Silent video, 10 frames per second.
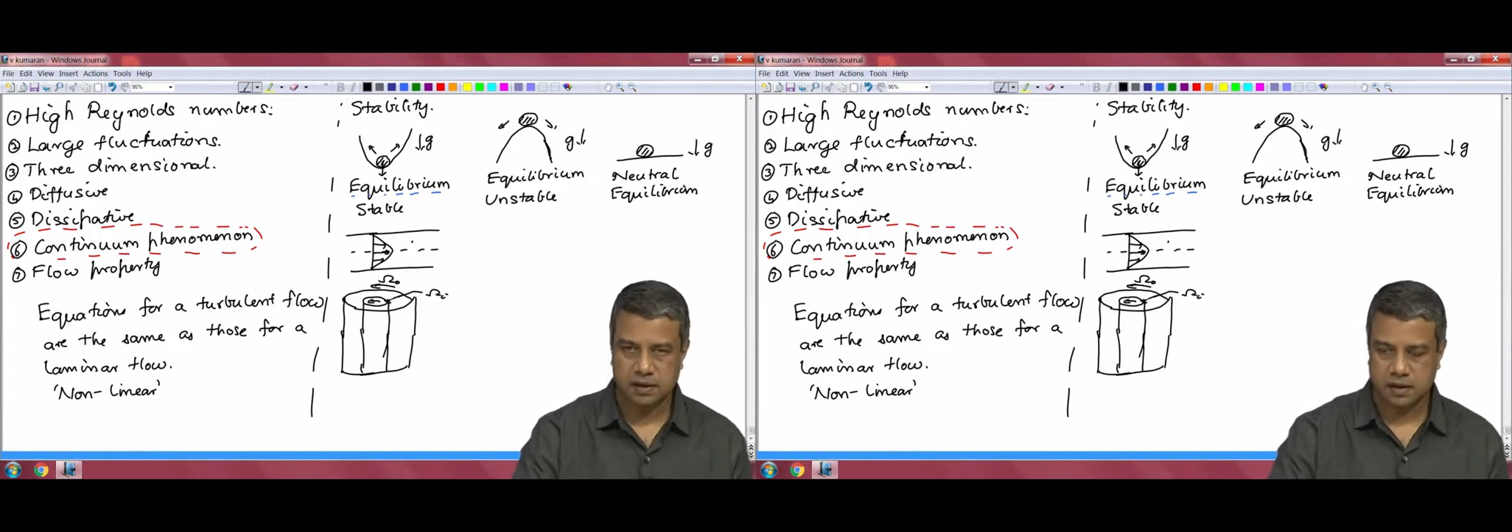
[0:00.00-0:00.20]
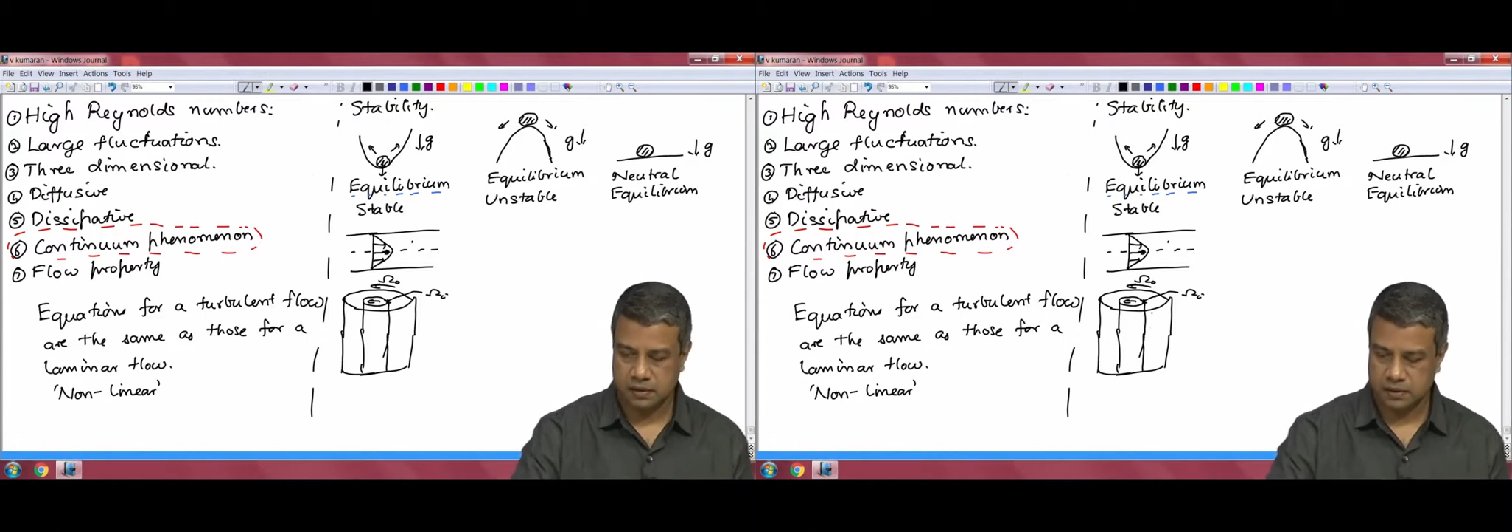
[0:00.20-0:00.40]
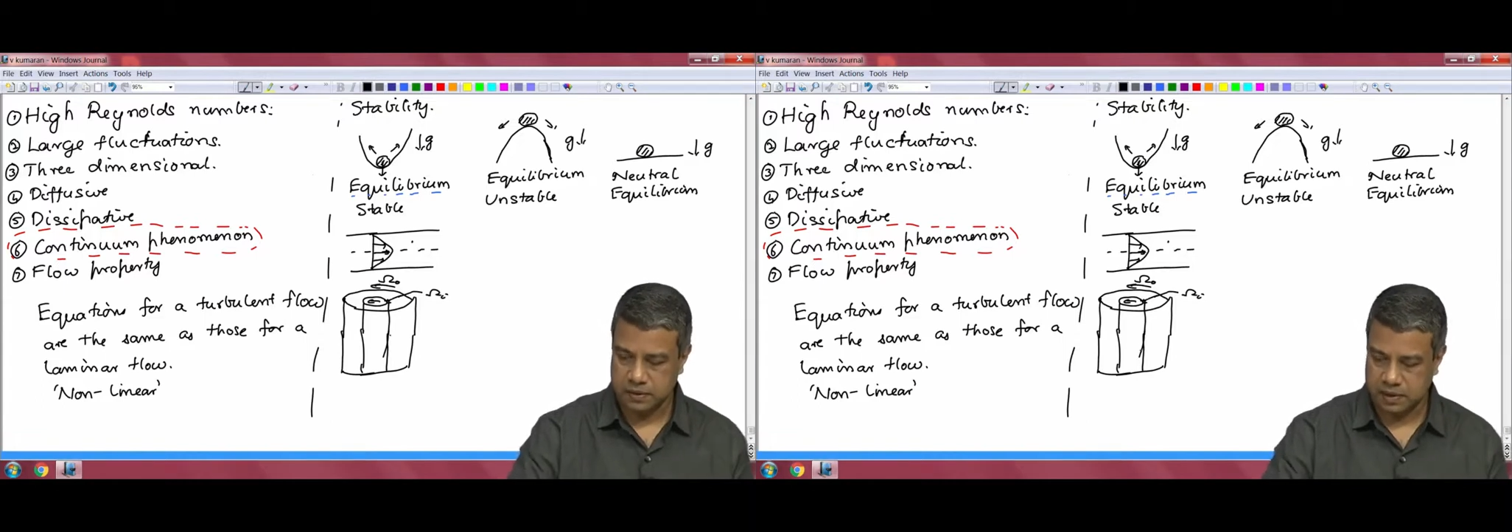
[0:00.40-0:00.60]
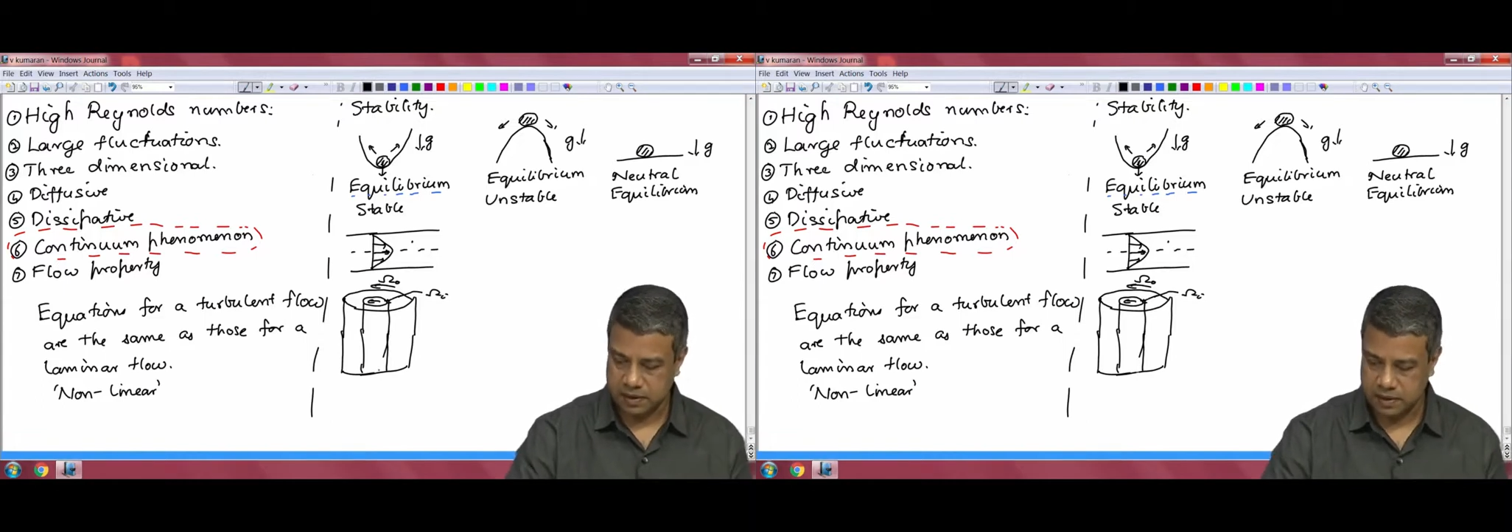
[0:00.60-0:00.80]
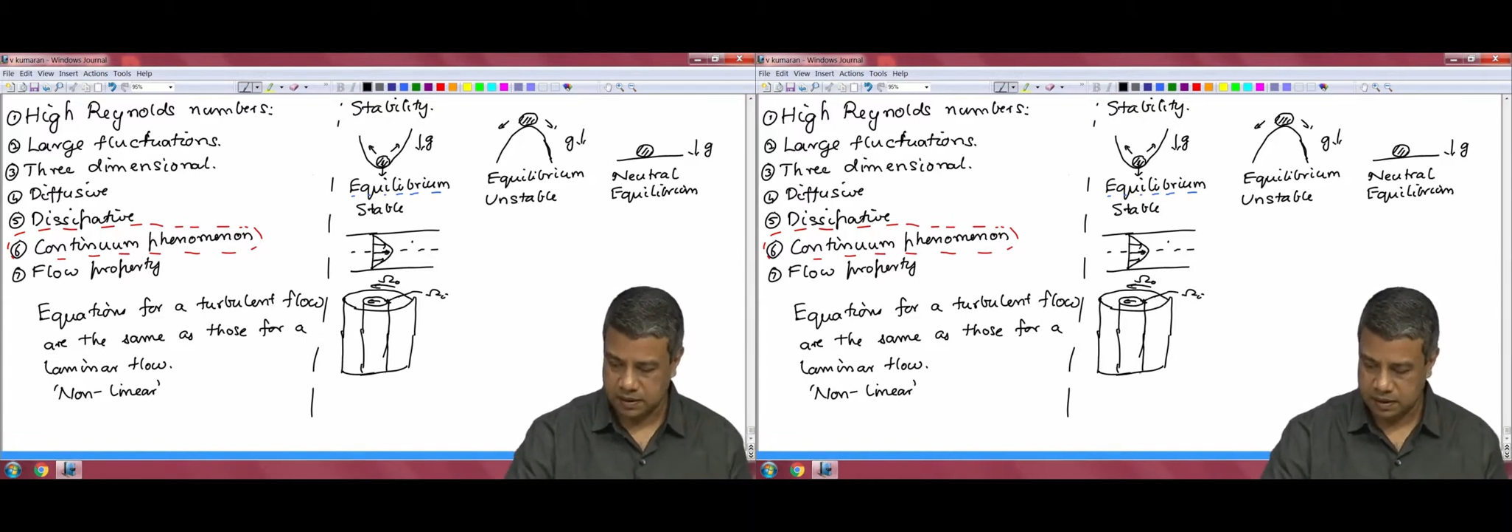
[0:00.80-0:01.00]
RO and
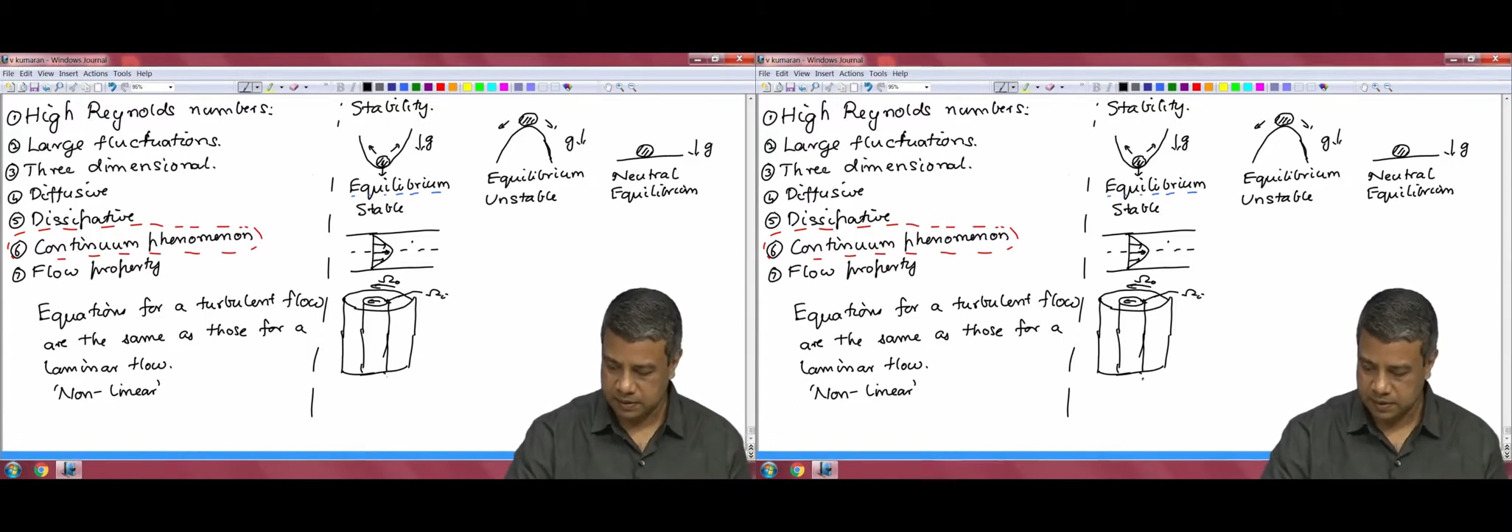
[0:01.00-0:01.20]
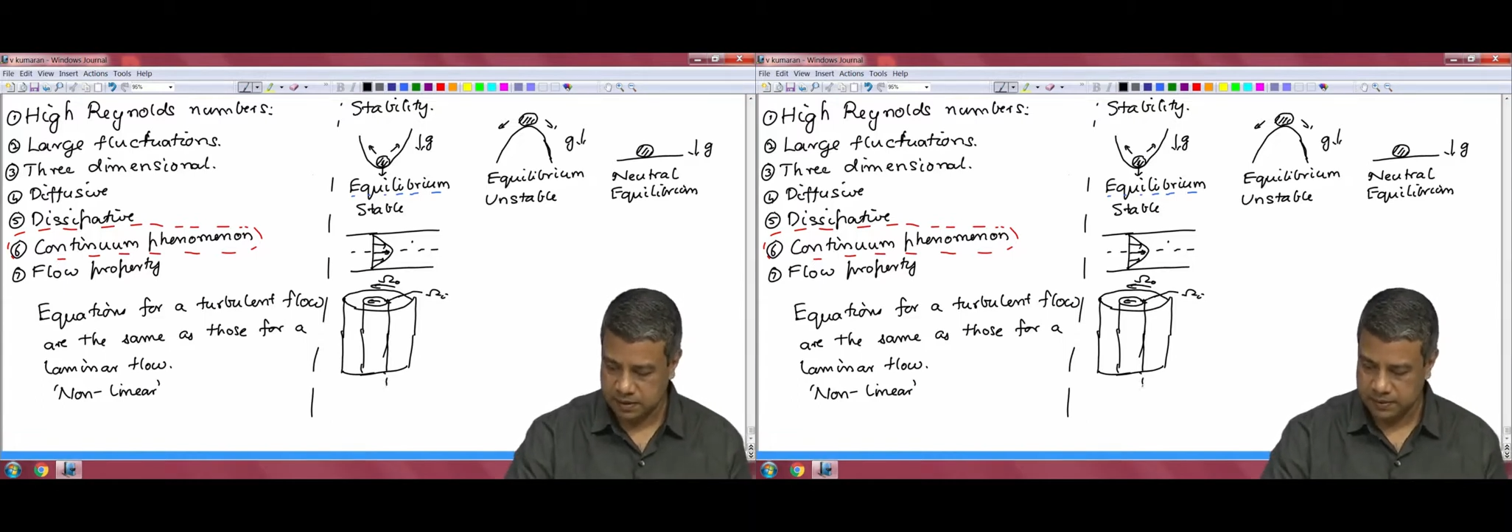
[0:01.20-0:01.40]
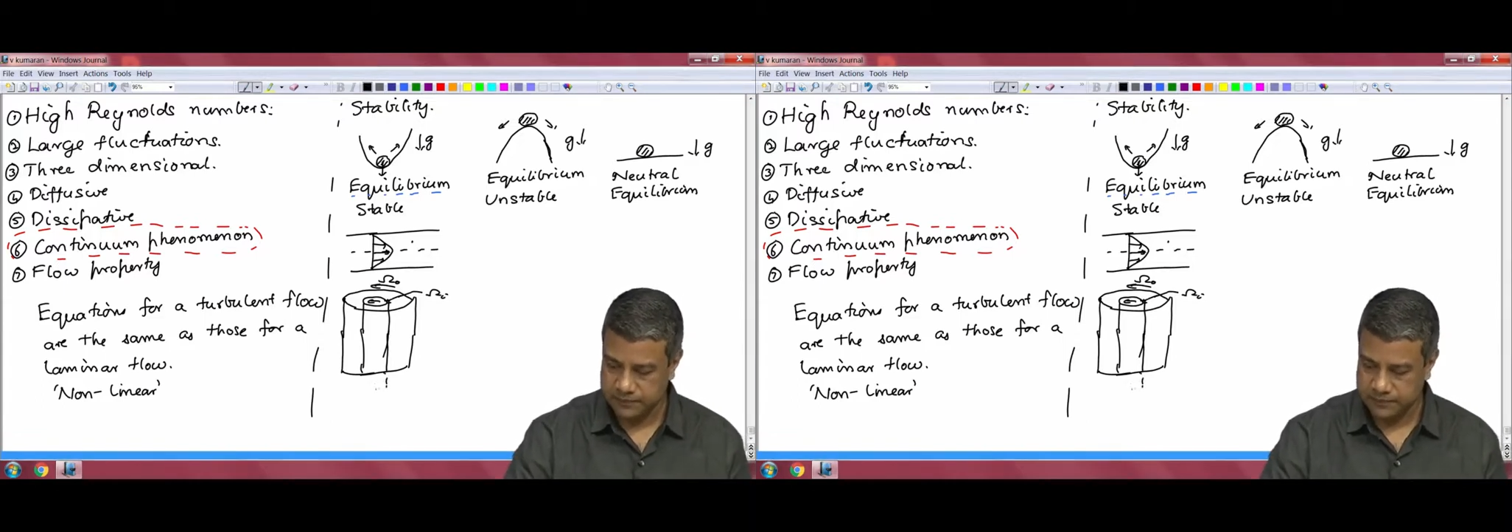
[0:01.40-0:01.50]
RI. Okay.